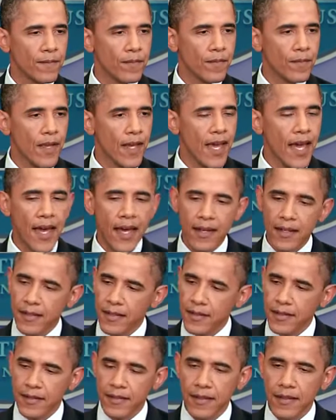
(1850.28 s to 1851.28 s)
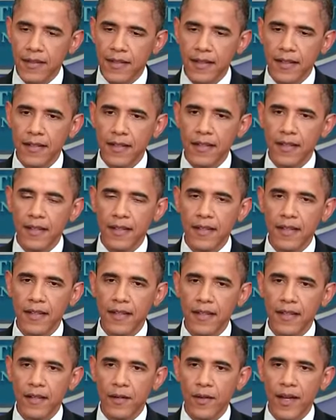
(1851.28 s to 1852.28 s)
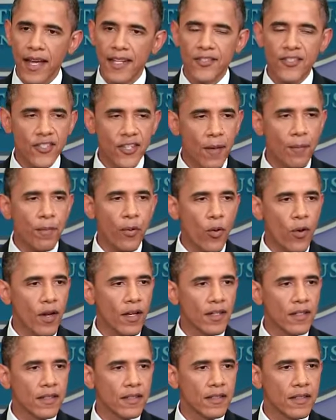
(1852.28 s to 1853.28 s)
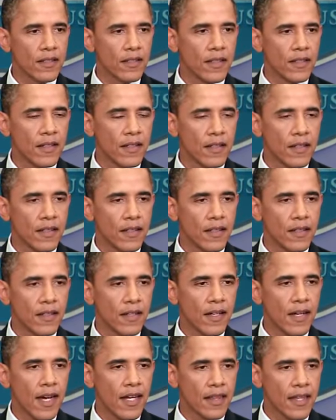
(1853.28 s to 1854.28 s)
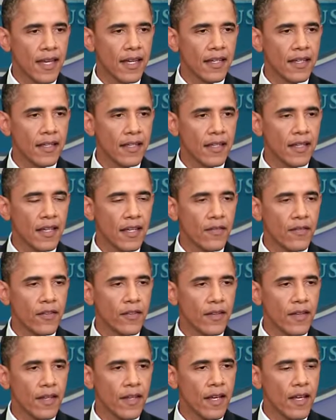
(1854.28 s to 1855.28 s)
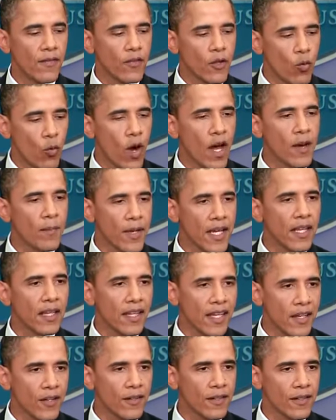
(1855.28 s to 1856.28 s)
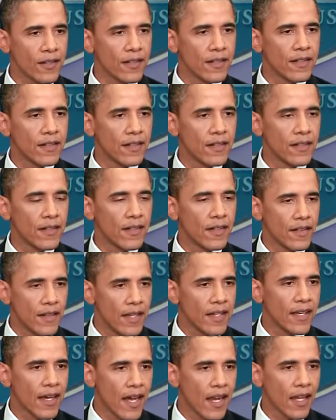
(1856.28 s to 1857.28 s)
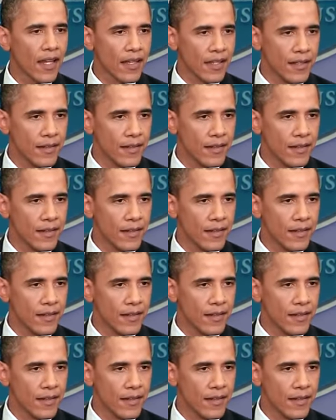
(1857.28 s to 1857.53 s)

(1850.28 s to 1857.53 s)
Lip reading: And, you know, at some point, I think if you want to be a leader, then you got to lead.